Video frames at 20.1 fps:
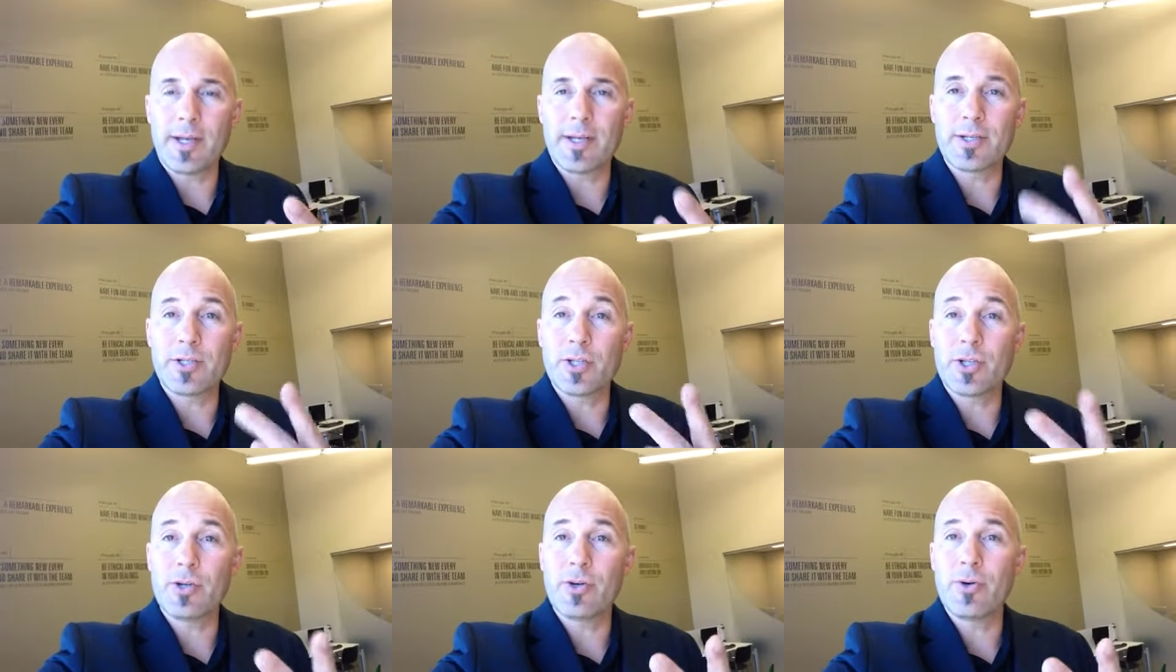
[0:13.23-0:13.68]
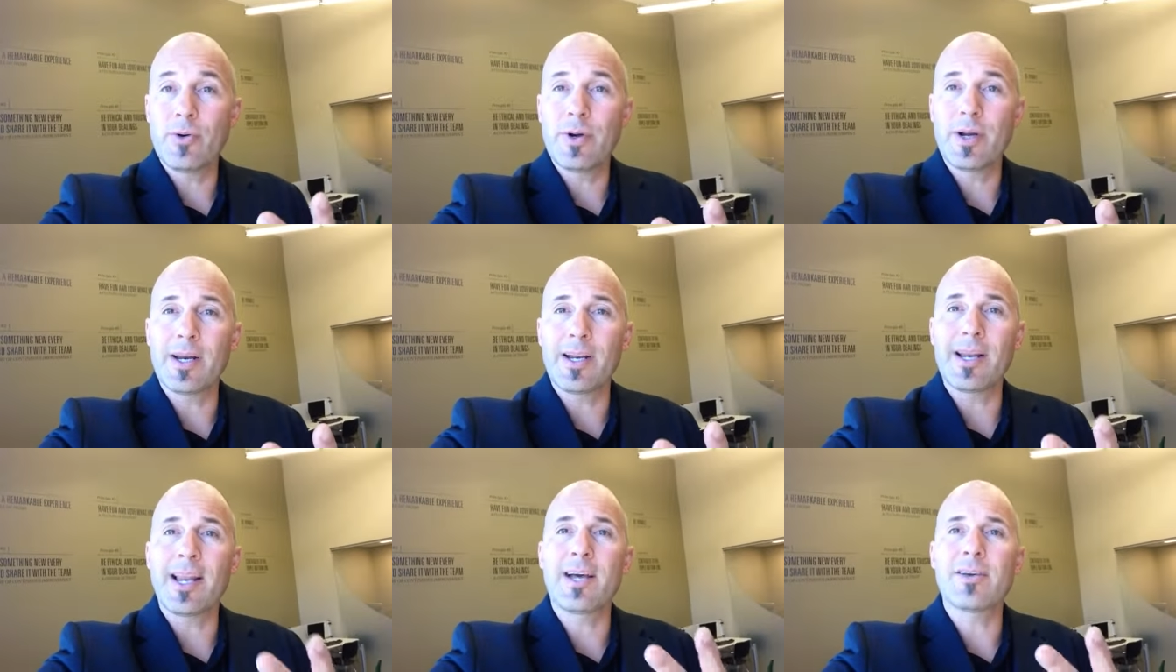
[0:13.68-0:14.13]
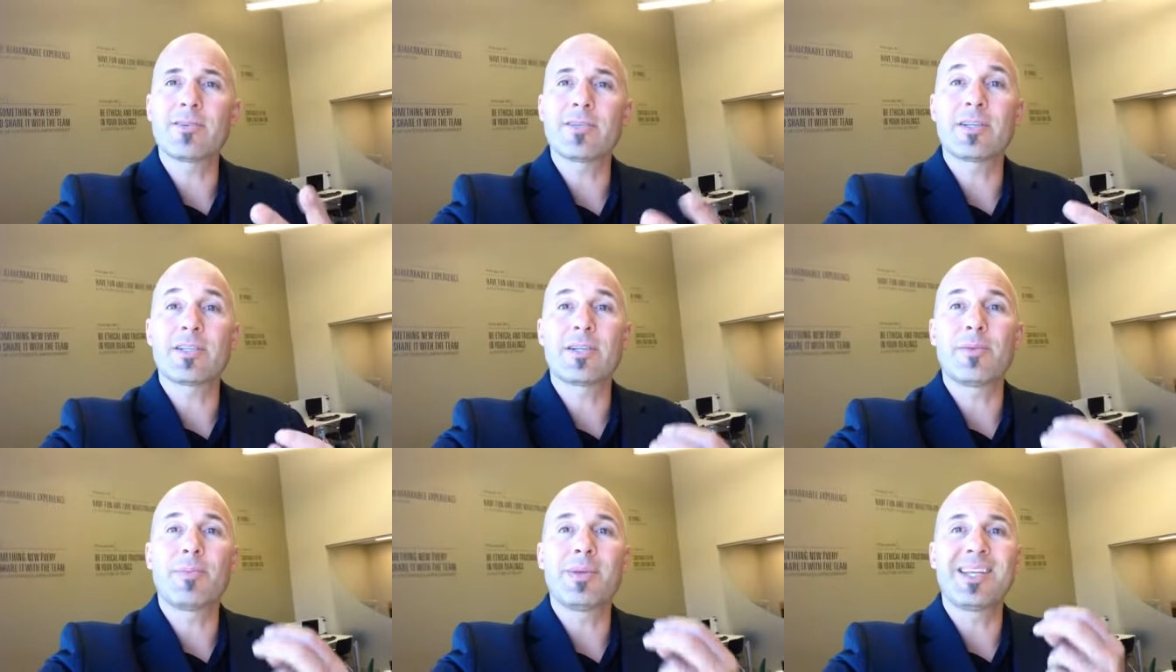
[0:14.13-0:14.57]
and two, it allows
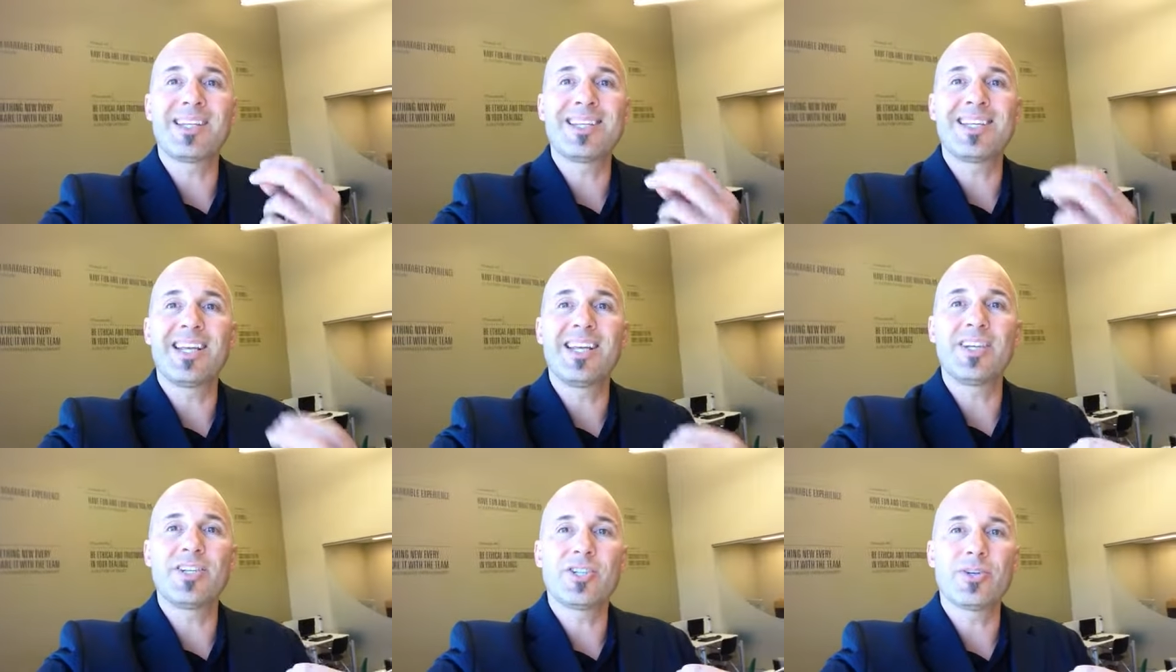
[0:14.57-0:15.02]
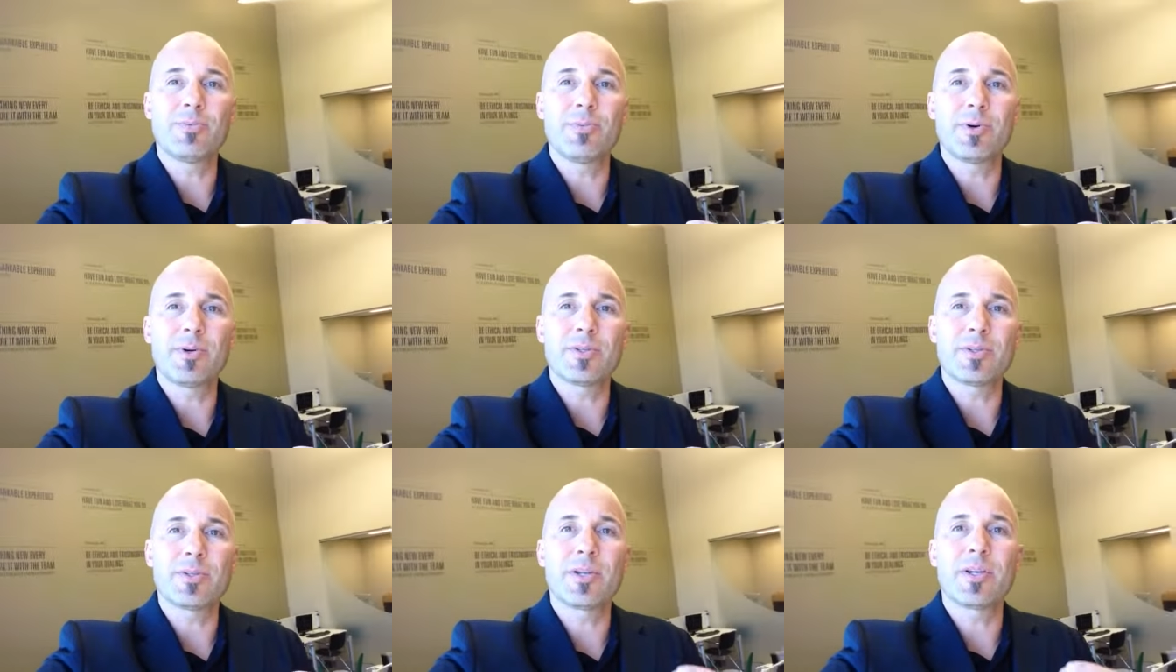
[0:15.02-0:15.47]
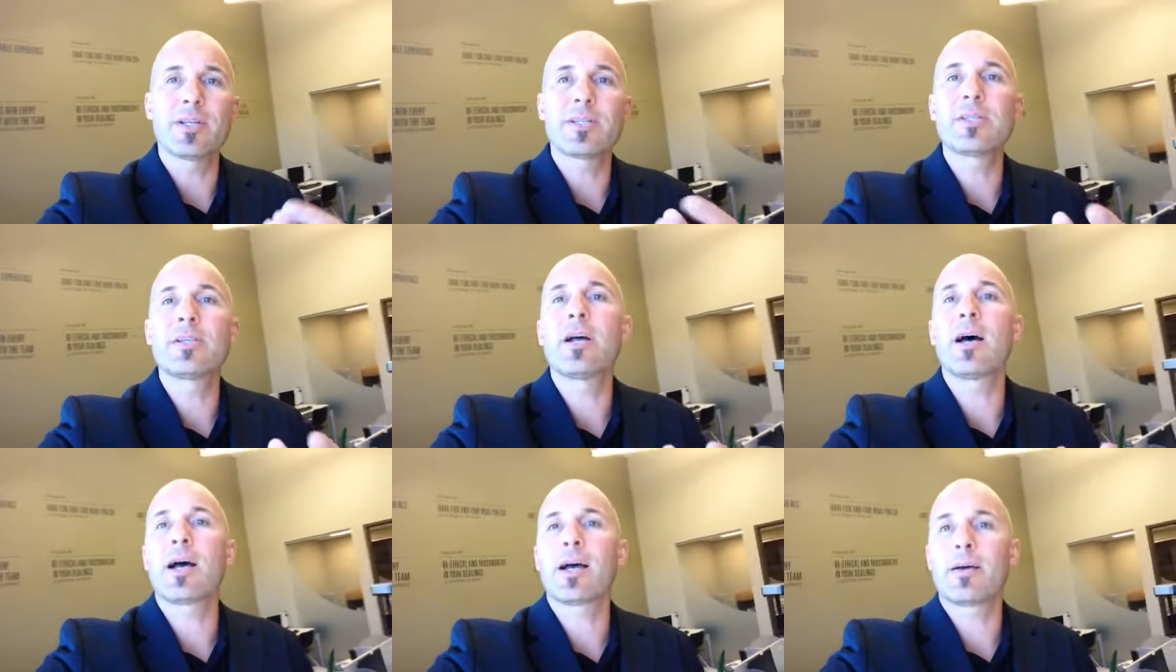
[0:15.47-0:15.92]
us to be teachable. So
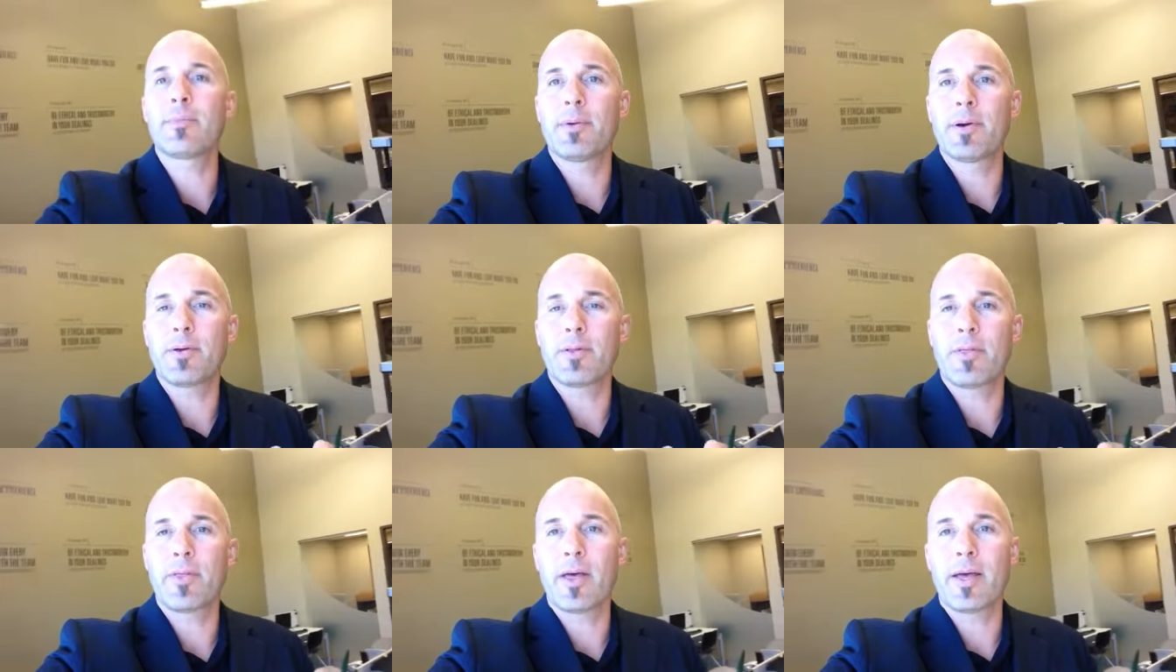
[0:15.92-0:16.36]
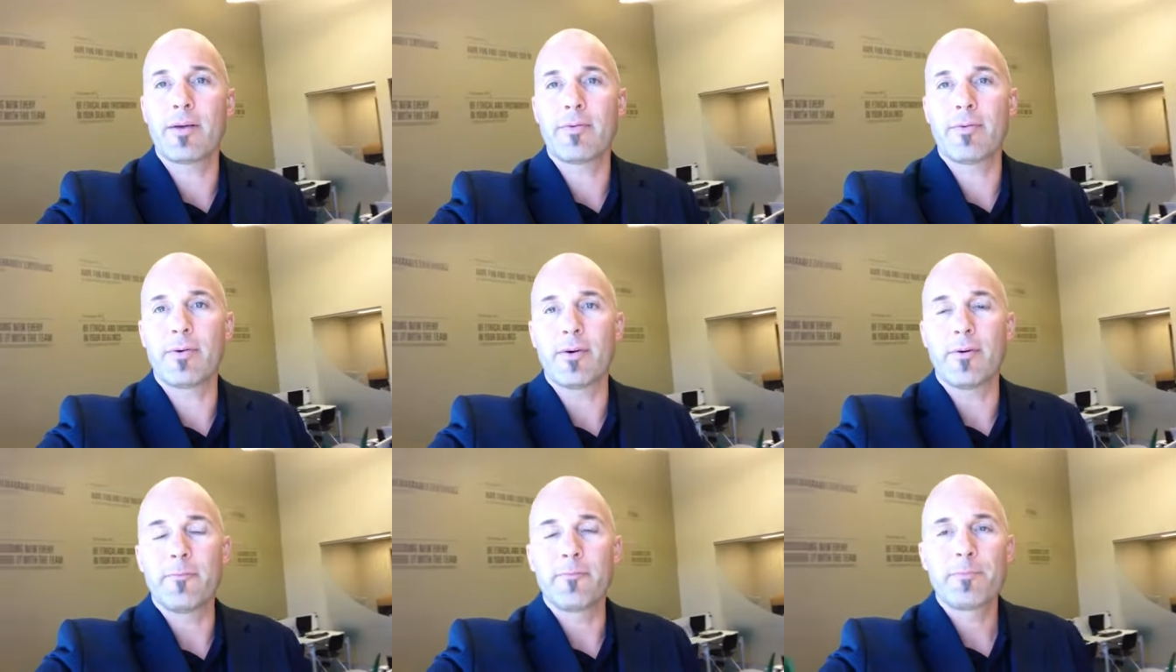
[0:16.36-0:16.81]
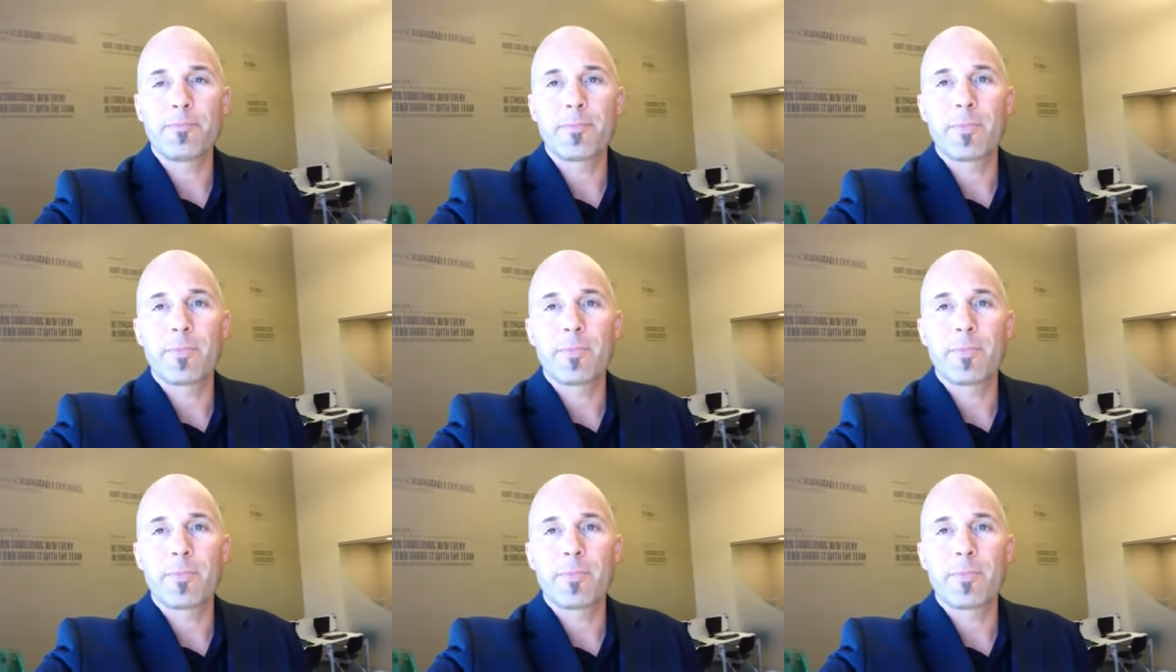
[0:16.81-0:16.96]
let's talk about thankful.